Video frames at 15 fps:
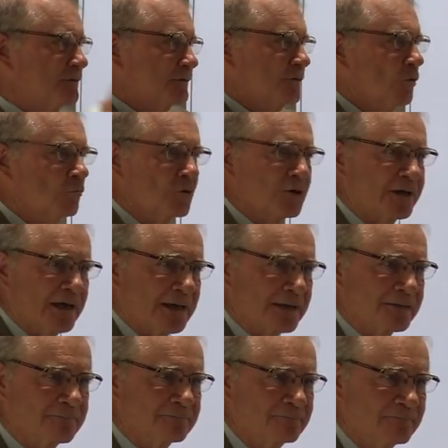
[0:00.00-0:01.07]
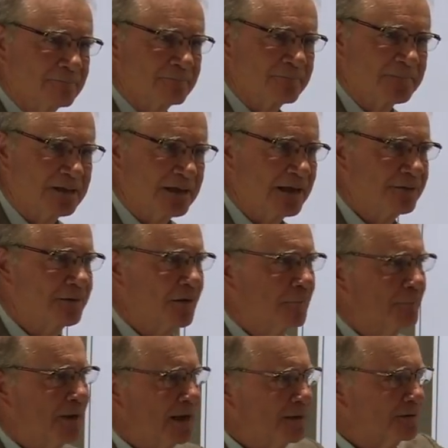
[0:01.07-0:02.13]
Go look at it and
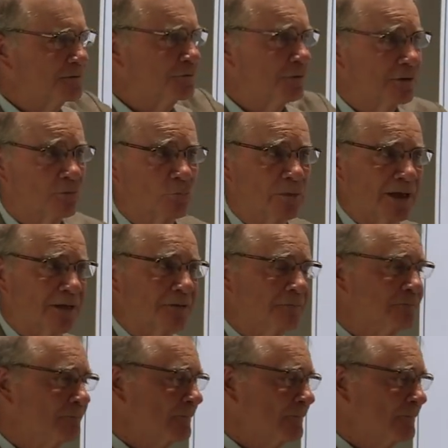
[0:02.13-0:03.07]
come back and try to win.